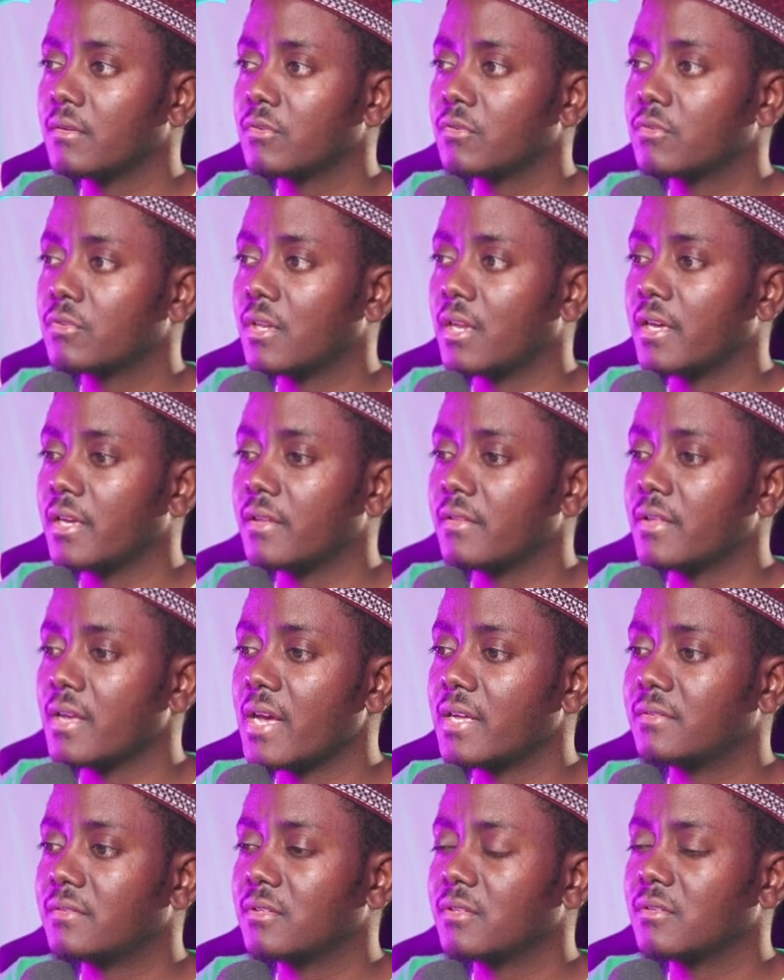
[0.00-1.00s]
like
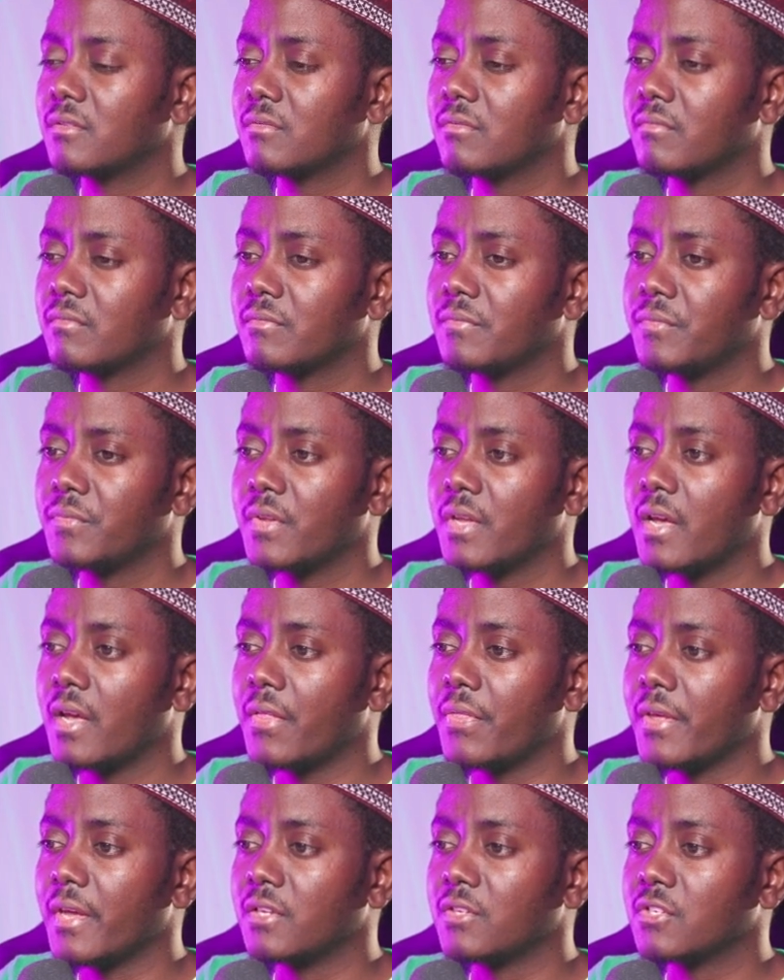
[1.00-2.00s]
that,
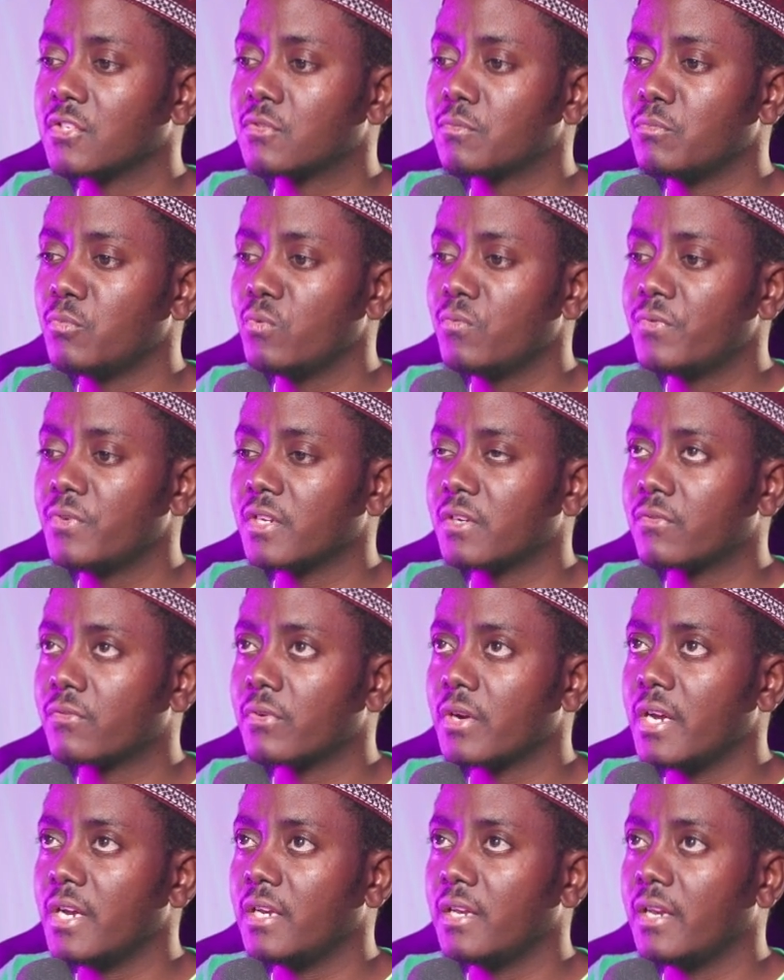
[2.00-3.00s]
and then just move it
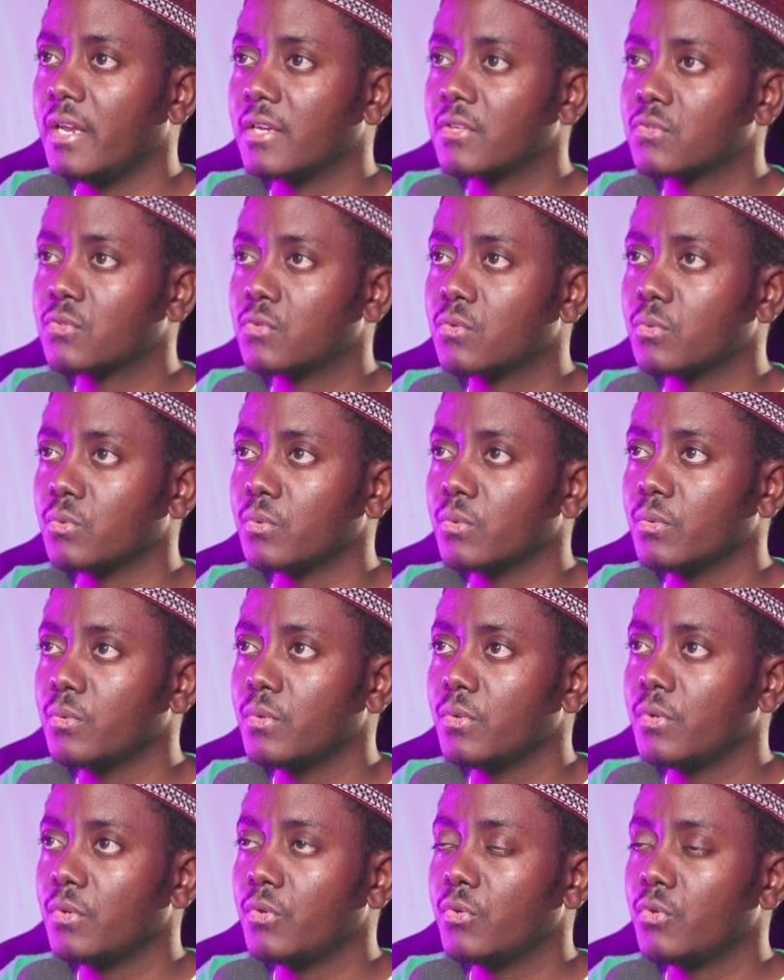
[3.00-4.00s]
right next to
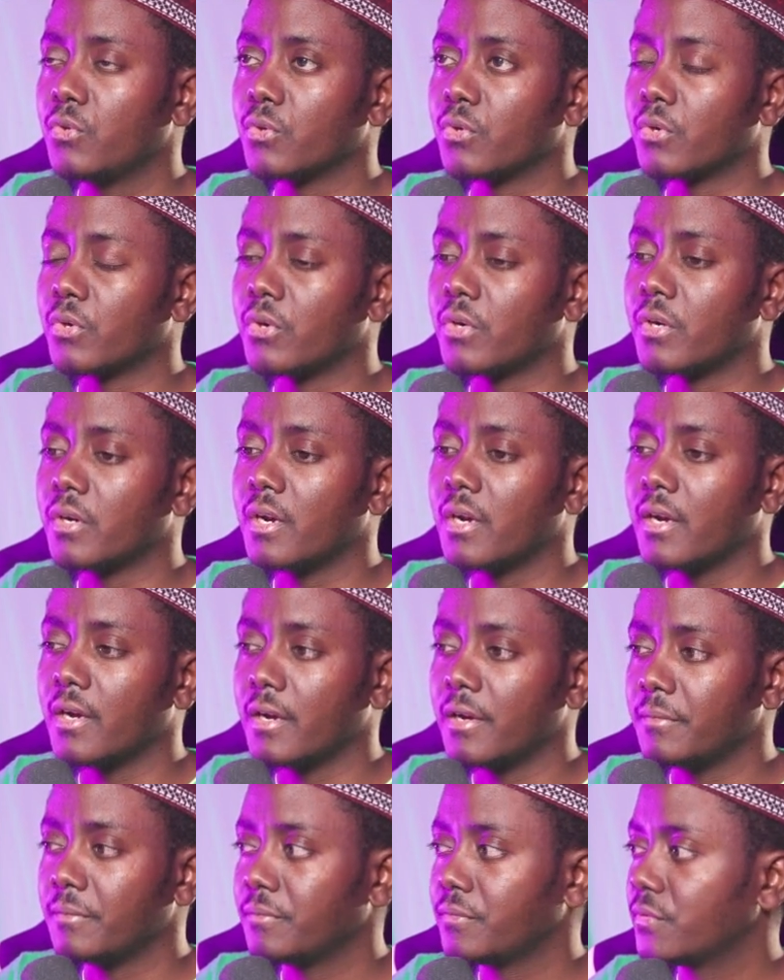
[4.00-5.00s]
your
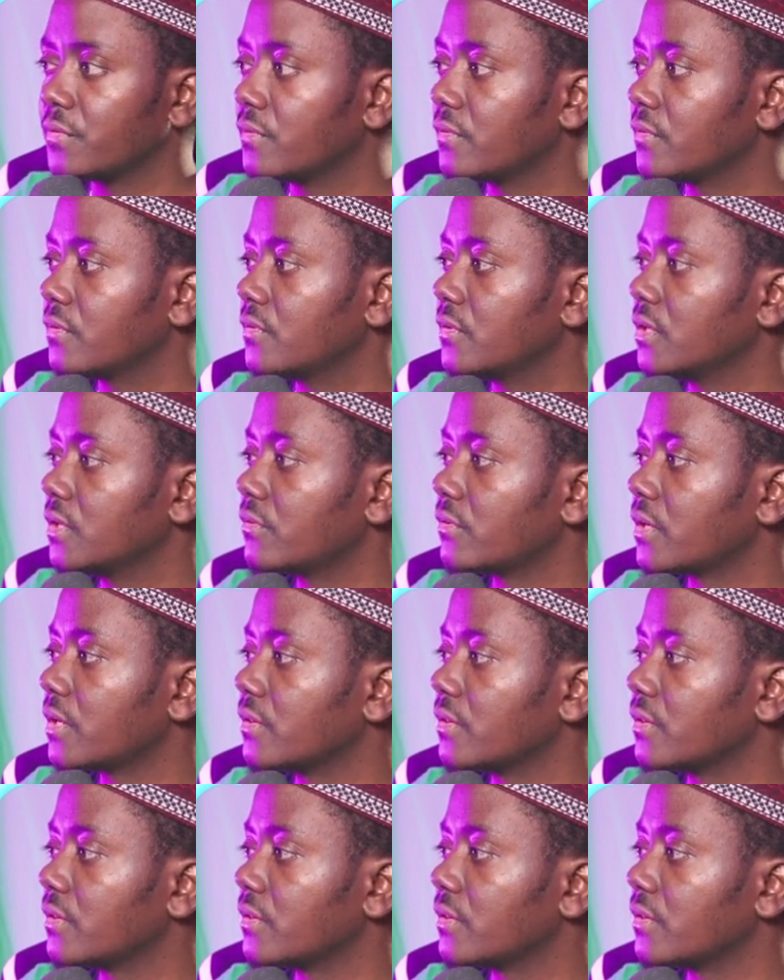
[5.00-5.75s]
thing right